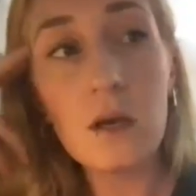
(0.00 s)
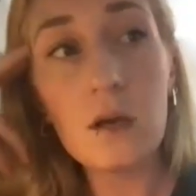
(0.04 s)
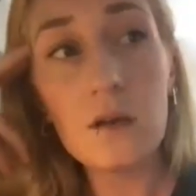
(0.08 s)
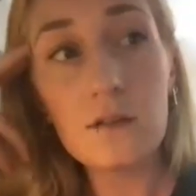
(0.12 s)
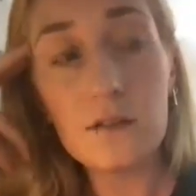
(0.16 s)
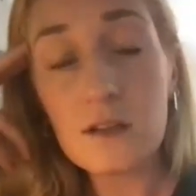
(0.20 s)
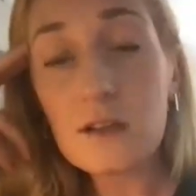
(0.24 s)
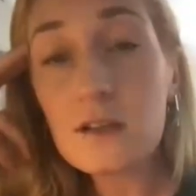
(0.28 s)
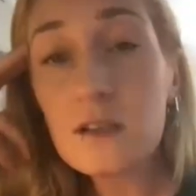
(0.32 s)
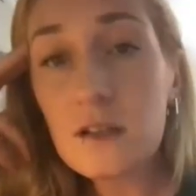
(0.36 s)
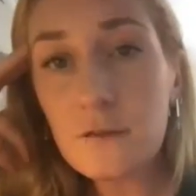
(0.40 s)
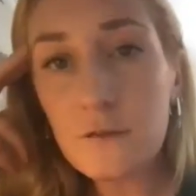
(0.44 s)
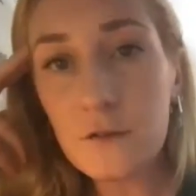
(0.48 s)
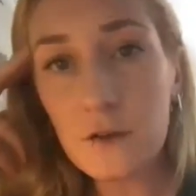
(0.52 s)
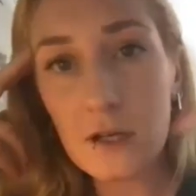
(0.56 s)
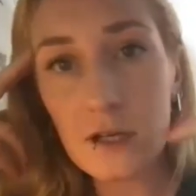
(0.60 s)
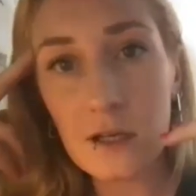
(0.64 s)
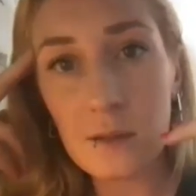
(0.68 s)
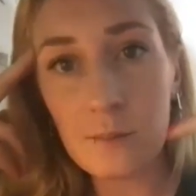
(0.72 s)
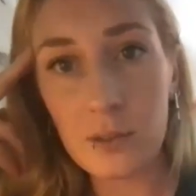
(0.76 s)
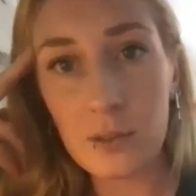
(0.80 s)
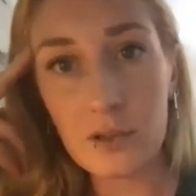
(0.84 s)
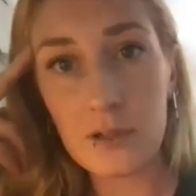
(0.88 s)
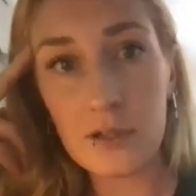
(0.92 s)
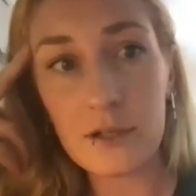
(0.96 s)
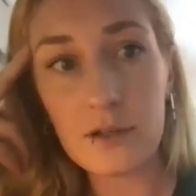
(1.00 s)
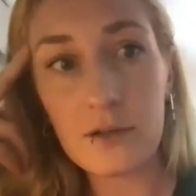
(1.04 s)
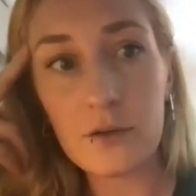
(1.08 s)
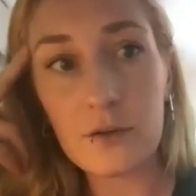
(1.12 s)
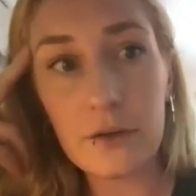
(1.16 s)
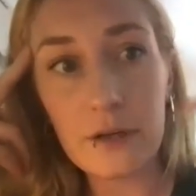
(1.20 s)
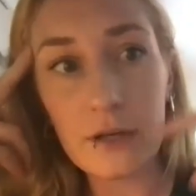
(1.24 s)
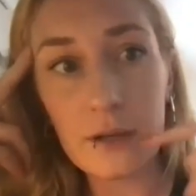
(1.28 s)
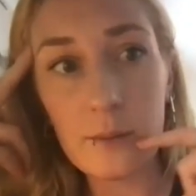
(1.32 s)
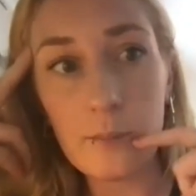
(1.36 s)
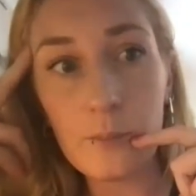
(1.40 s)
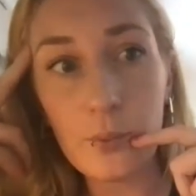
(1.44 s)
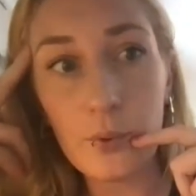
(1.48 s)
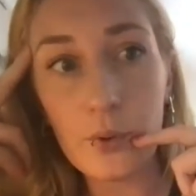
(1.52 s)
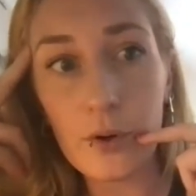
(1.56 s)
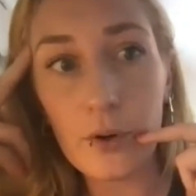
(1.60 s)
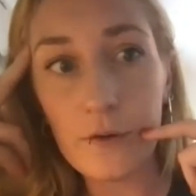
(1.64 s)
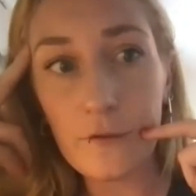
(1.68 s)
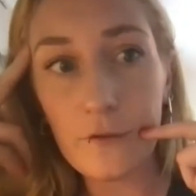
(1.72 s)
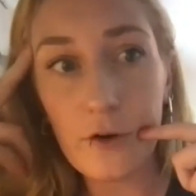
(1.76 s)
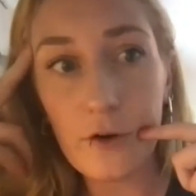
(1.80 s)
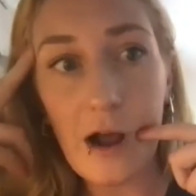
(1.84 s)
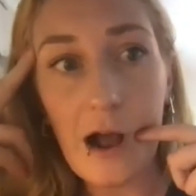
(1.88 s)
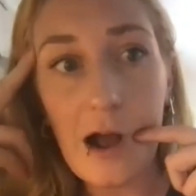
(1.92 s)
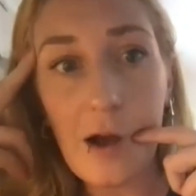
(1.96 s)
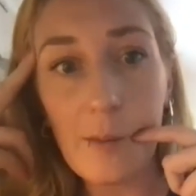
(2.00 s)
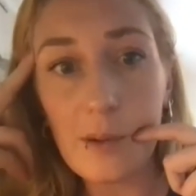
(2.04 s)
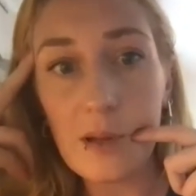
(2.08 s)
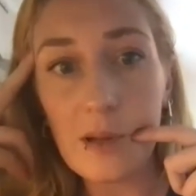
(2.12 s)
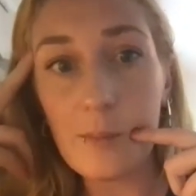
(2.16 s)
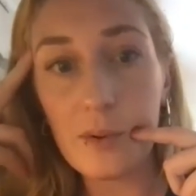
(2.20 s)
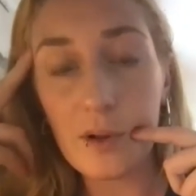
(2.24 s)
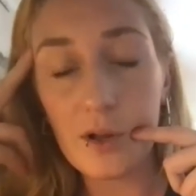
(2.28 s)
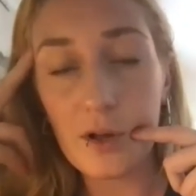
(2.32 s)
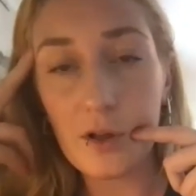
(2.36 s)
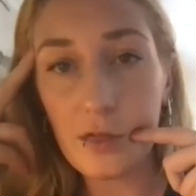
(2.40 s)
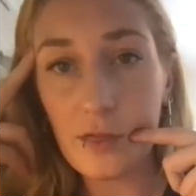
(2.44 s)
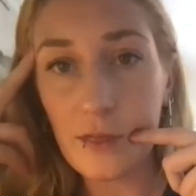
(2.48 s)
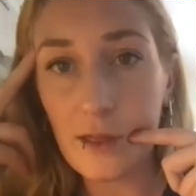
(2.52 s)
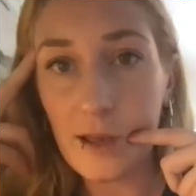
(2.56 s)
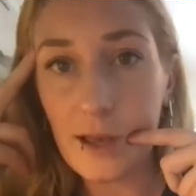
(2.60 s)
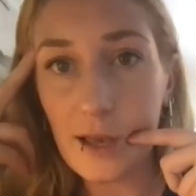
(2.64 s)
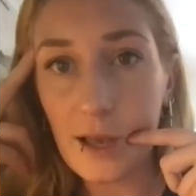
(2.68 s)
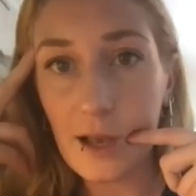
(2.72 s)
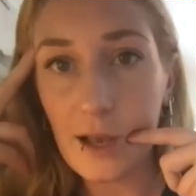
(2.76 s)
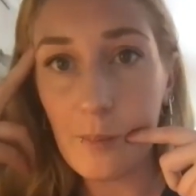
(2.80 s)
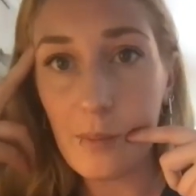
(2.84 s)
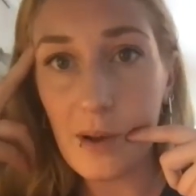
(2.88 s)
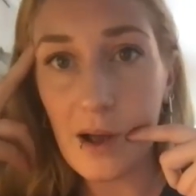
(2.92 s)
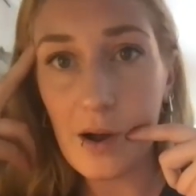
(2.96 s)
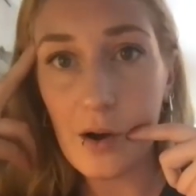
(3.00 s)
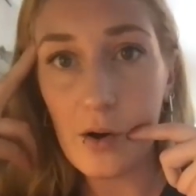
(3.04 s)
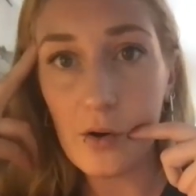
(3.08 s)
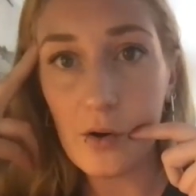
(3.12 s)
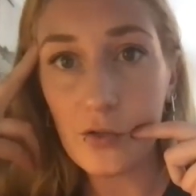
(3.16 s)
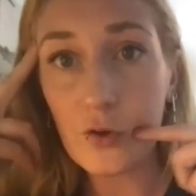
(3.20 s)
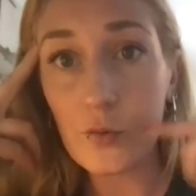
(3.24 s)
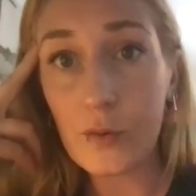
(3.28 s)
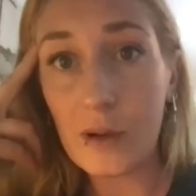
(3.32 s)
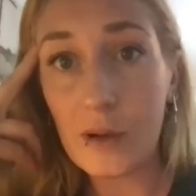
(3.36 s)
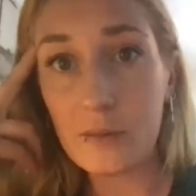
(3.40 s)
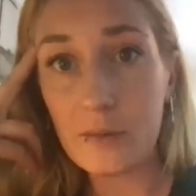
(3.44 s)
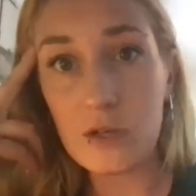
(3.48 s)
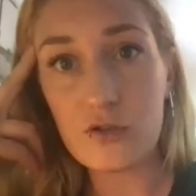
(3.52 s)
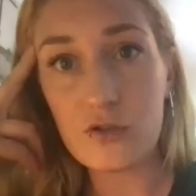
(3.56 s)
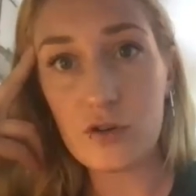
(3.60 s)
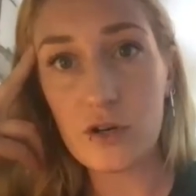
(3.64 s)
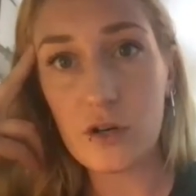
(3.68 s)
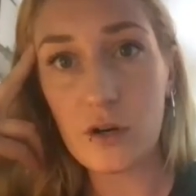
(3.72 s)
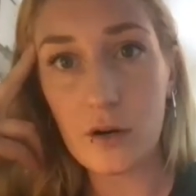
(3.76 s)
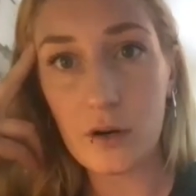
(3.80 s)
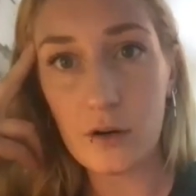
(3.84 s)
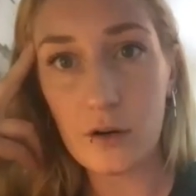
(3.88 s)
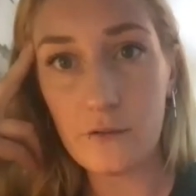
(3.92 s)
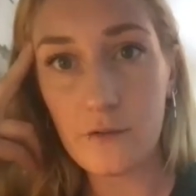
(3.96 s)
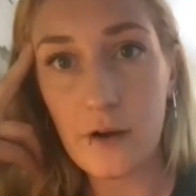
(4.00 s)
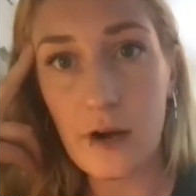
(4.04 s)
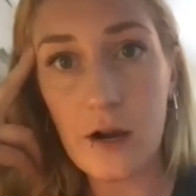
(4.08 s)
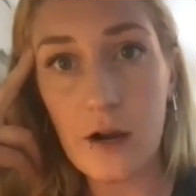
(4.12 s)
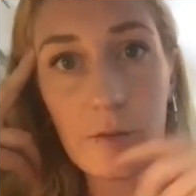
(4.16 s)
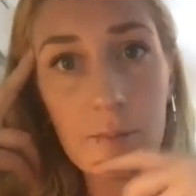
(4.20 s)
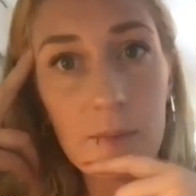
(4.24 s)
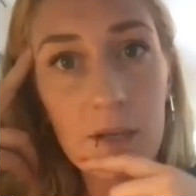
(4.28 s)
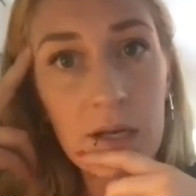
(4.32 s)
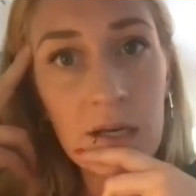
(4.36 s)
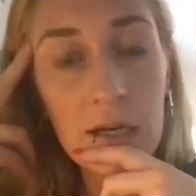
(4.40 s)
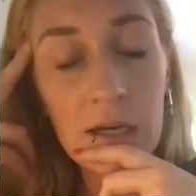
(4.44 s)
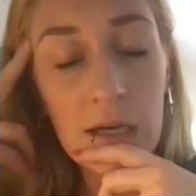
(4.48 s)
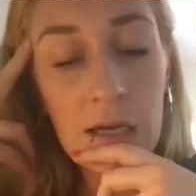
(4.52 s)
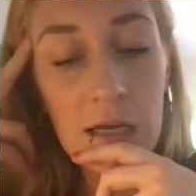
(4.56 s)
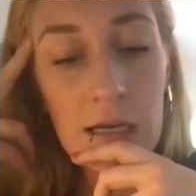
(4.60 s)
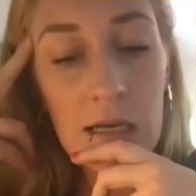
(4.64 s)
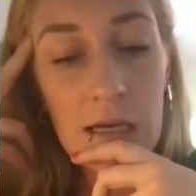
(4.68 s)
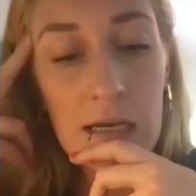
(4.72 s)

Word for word: significant political import for how people are thinking about the way we treat our environment.